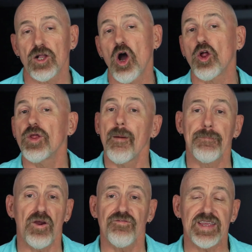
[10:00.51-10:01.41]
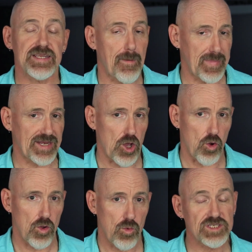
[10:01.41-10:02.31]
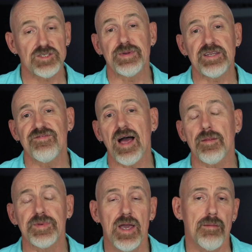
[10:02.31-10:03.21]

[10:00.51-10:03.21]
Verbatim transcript: called Perfect Amino, which has been developed